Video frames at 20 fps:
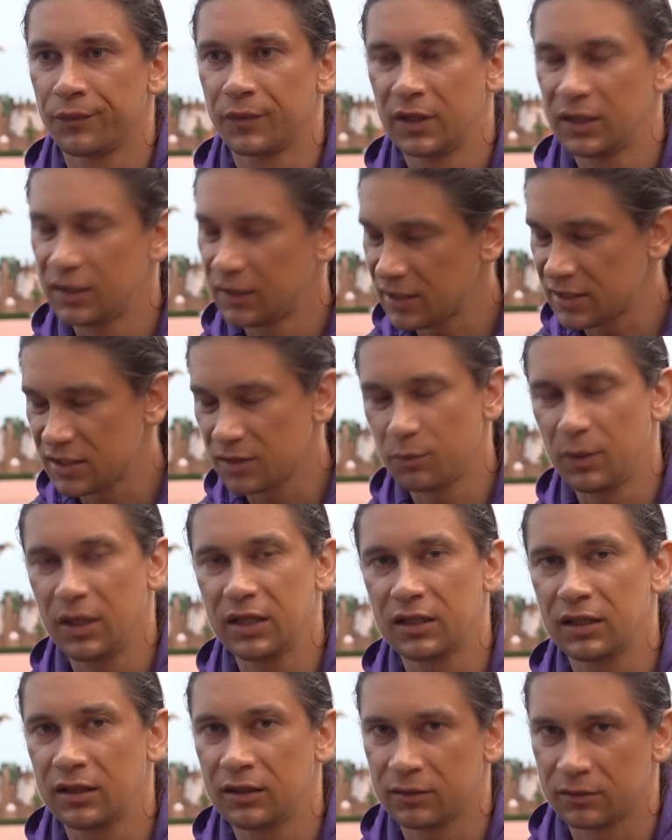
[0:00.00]
It doesn't
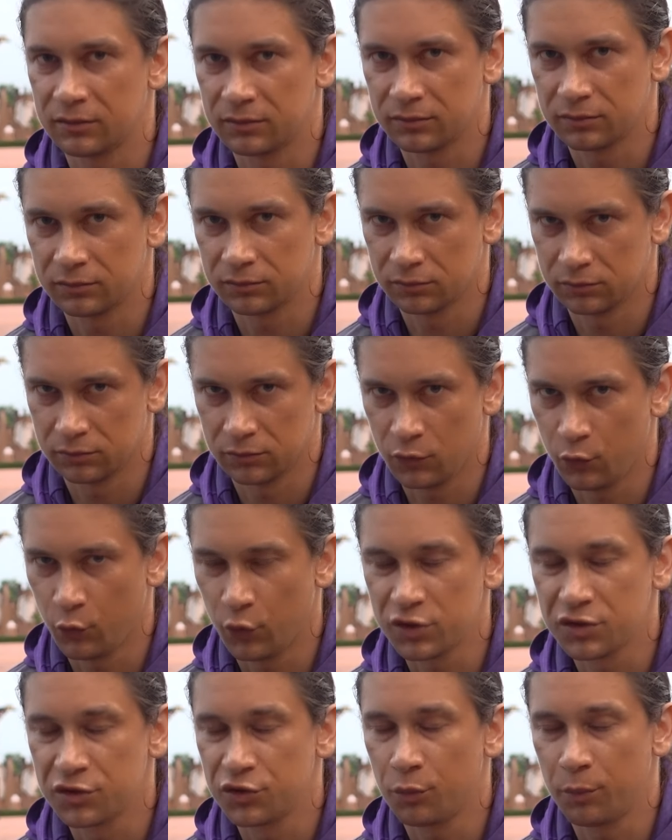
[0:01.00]
matter
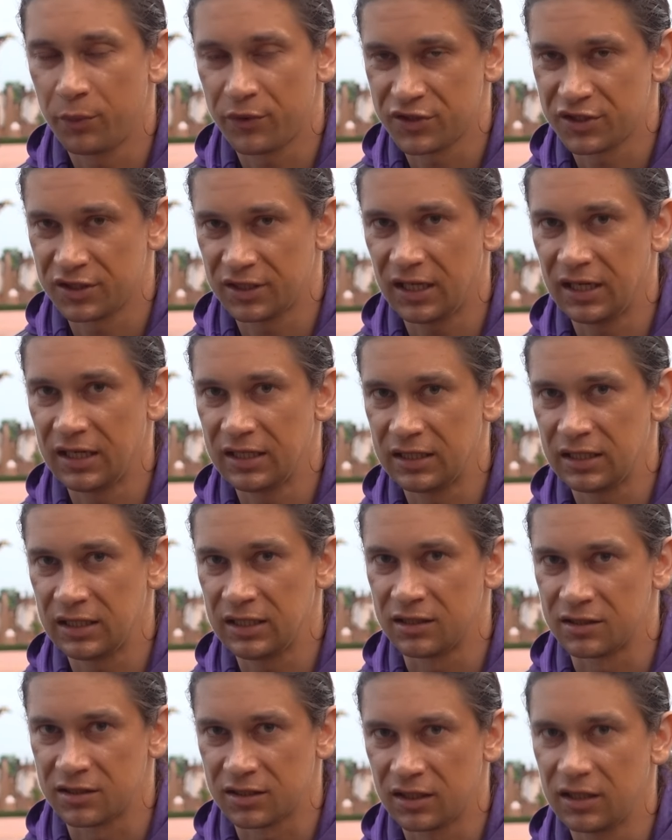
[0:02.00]
what your personality
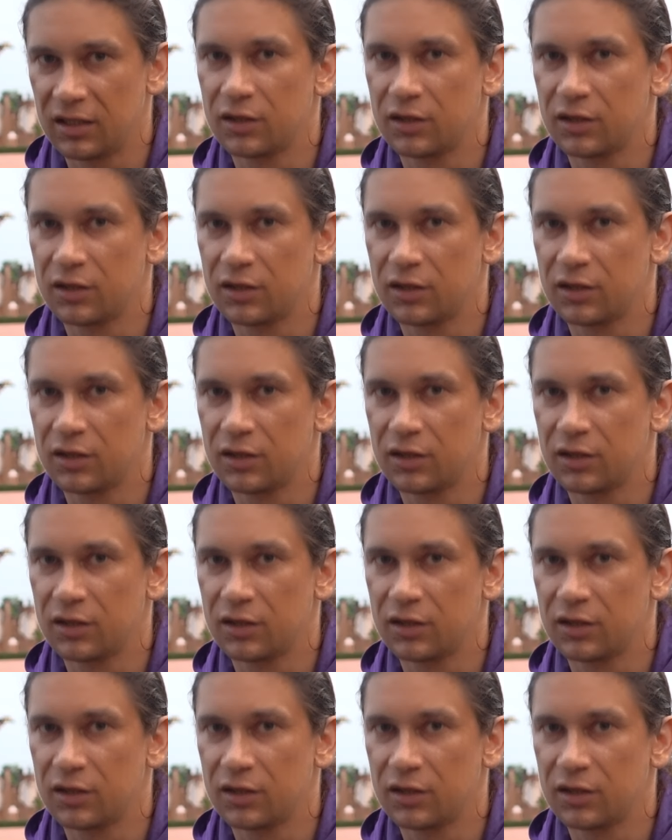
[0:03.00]
is.